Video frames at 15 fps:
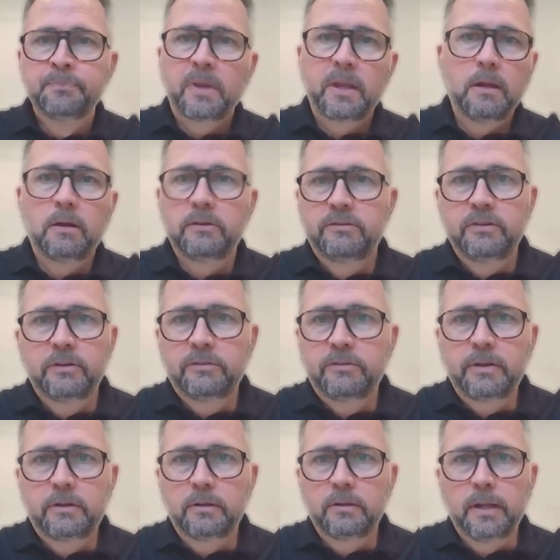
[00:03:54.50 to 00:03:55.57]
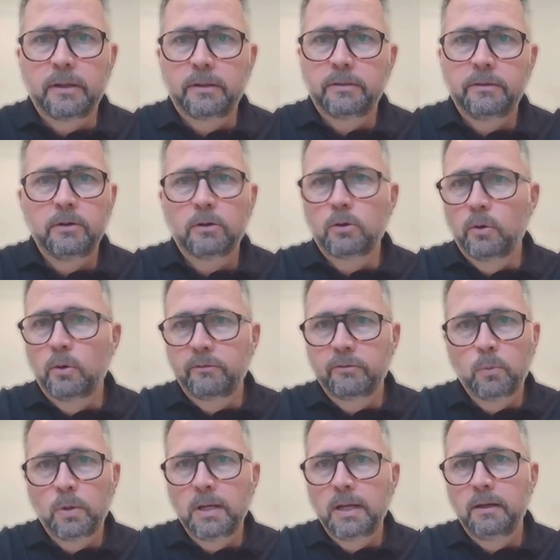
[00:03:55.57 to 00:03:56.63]
And on sales cycle length, going
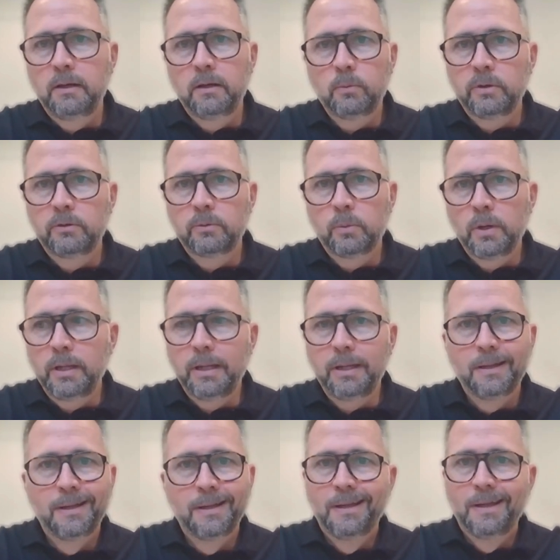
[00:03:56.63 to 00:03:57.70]
from 180 to 120,